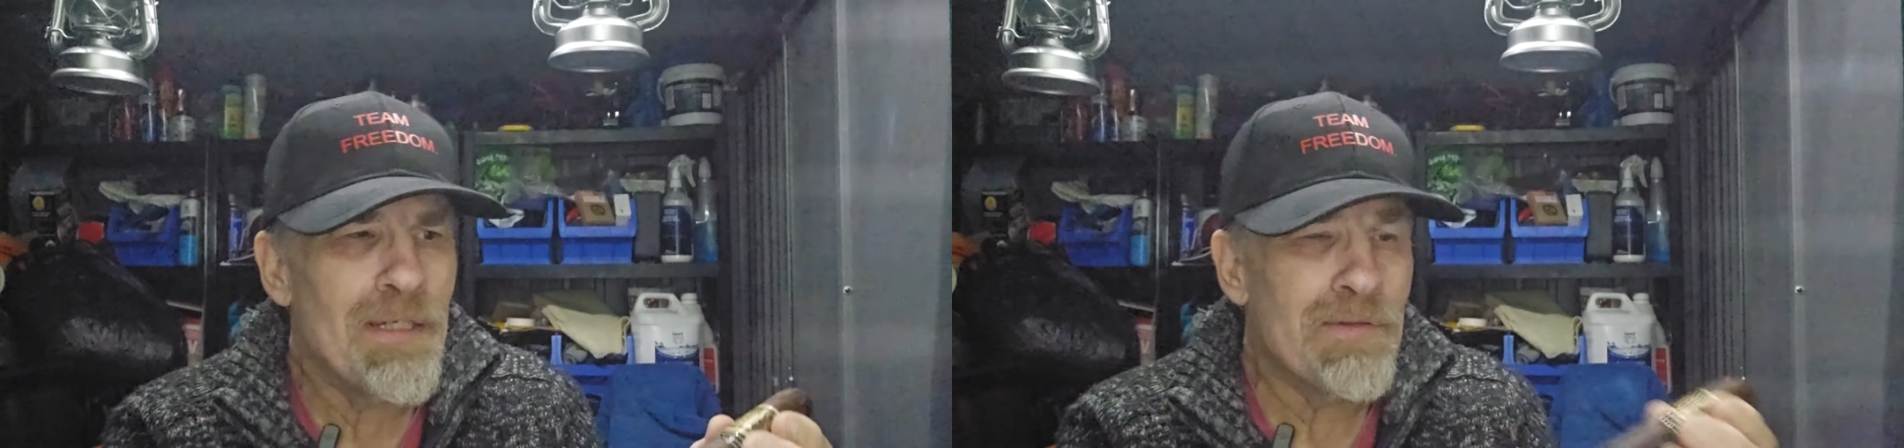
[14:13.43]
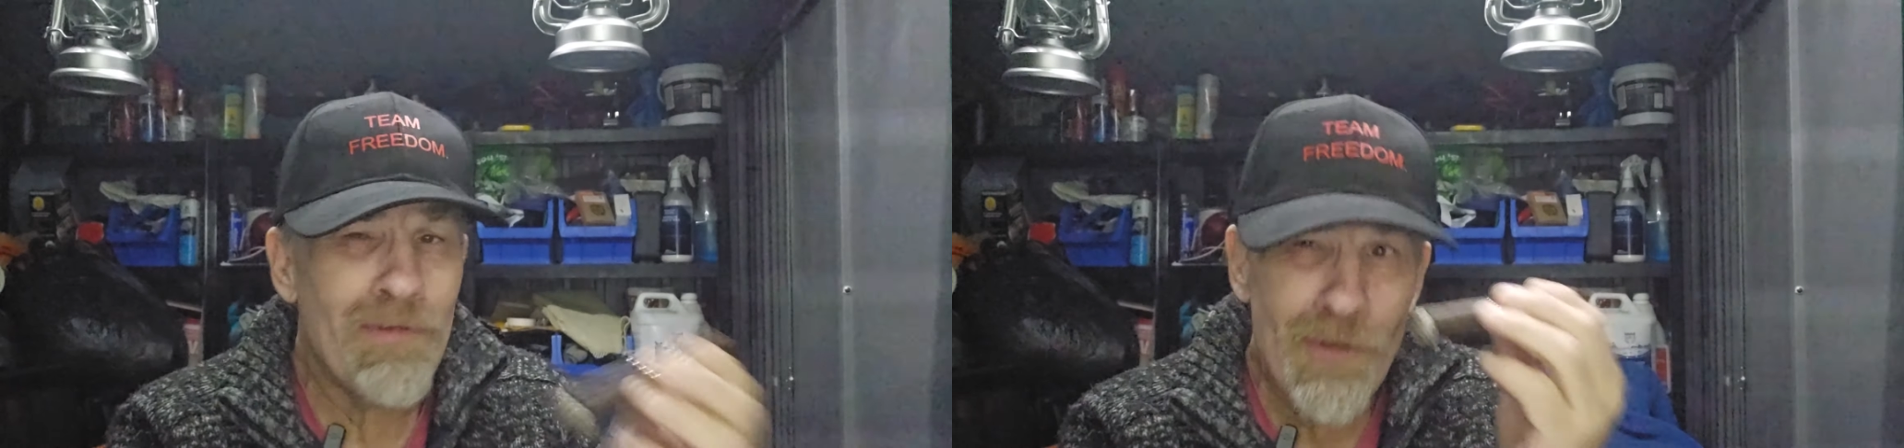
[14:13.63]

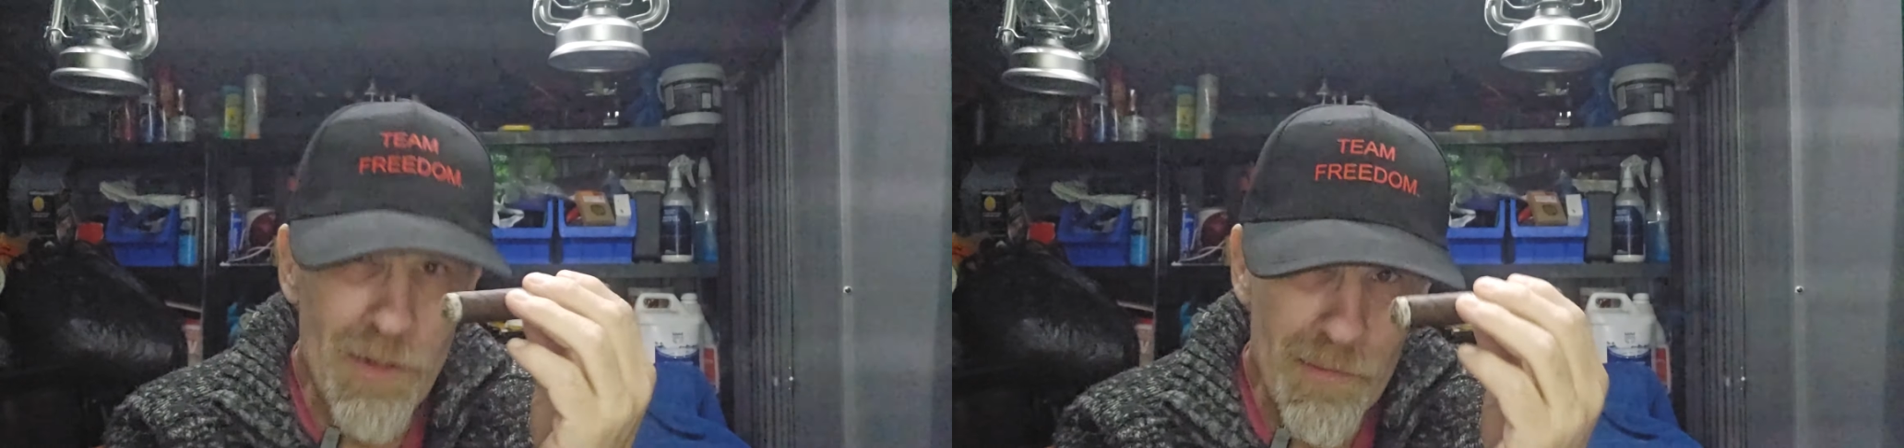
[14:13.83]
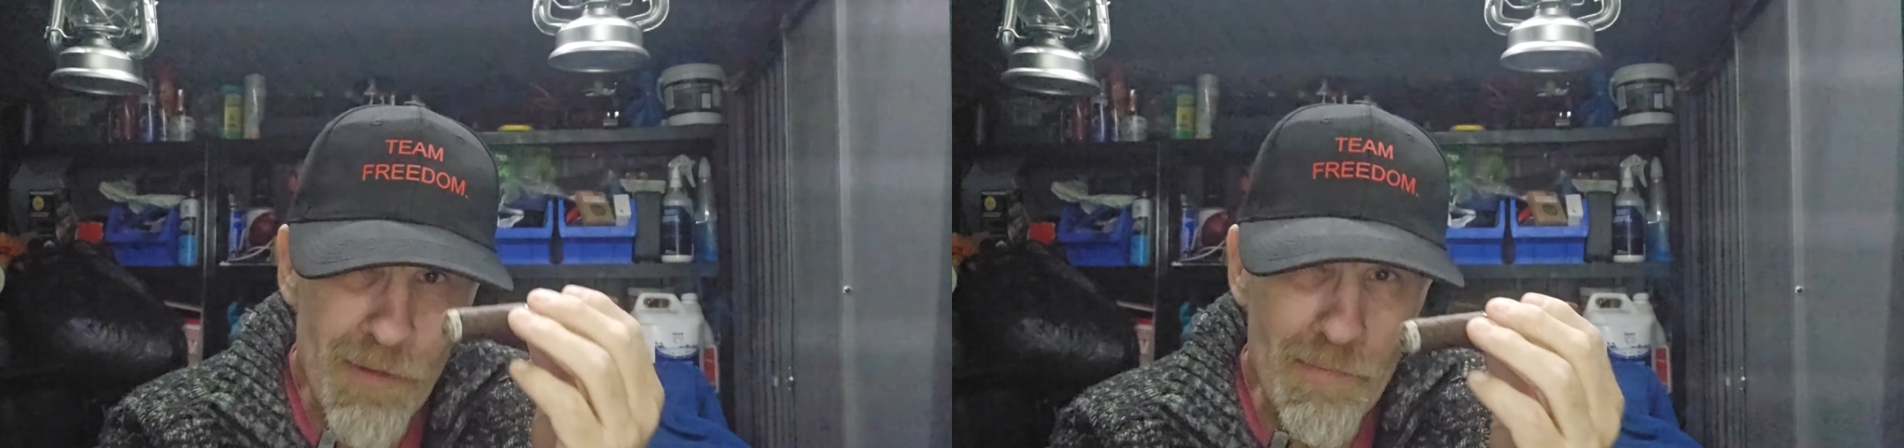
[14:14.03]
Well, not at
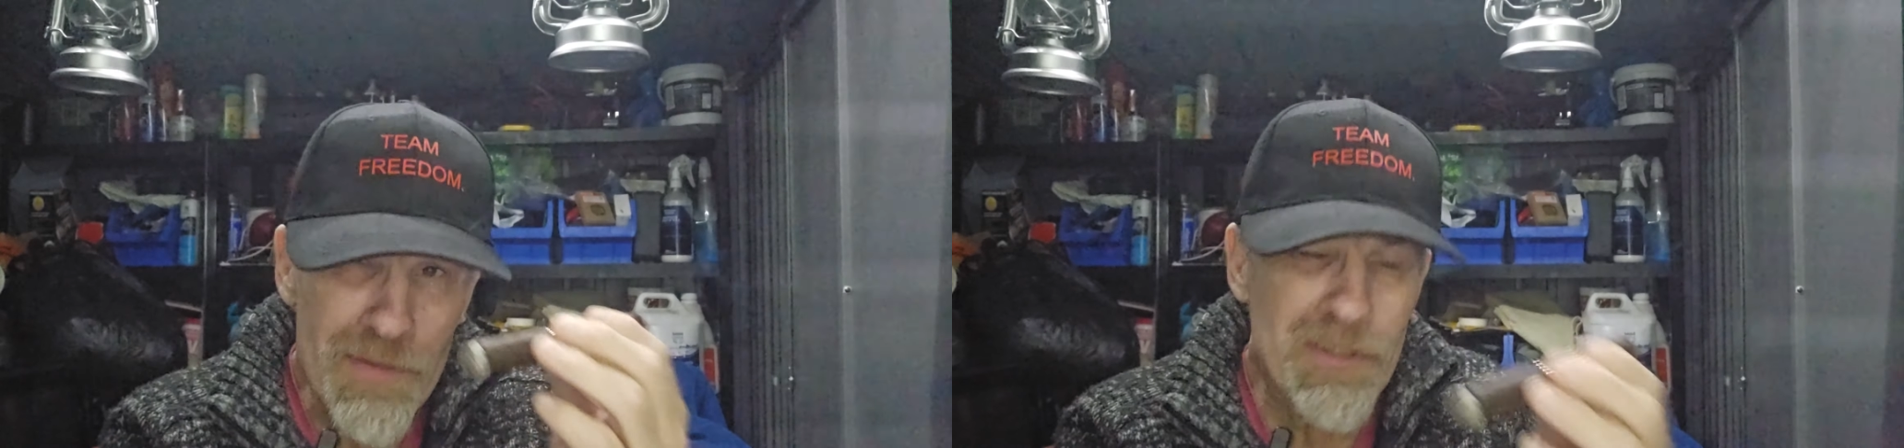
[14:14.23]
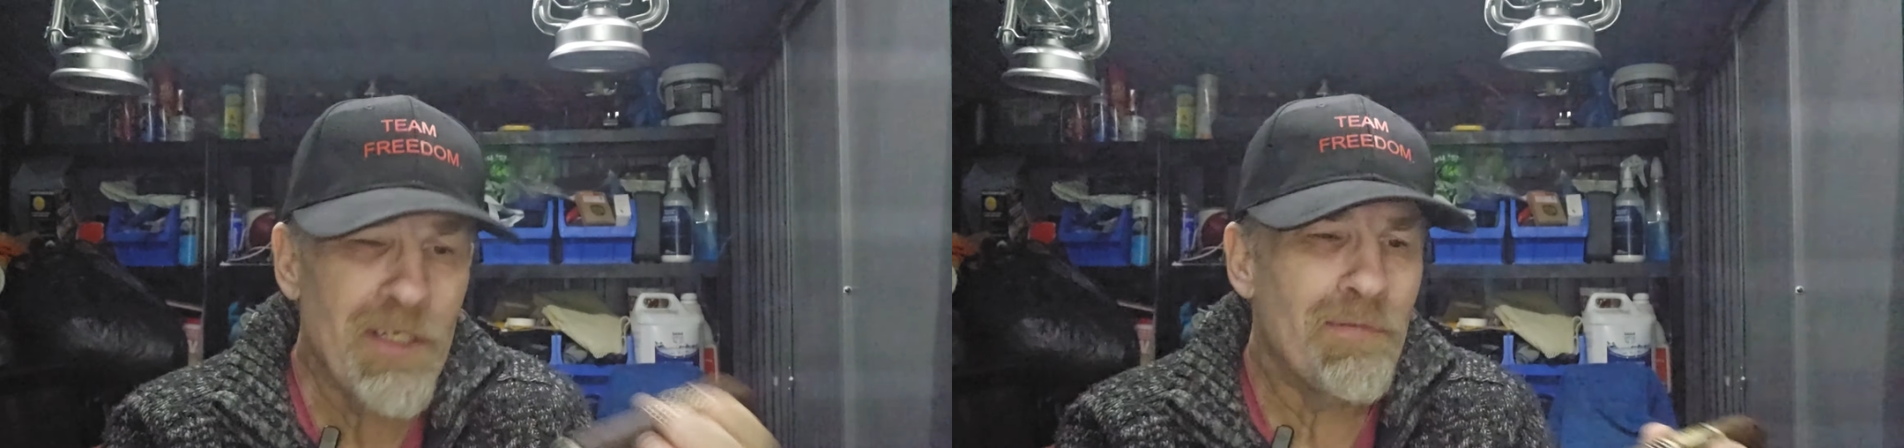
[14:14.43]
the
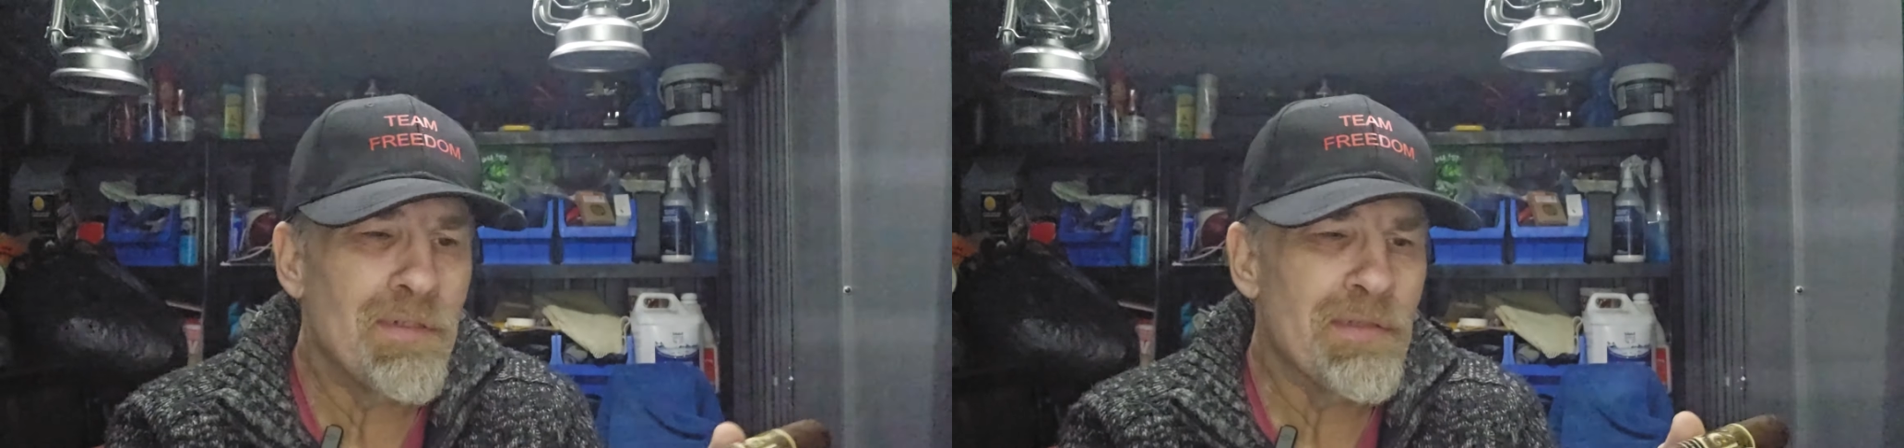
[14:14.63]
moment anyway.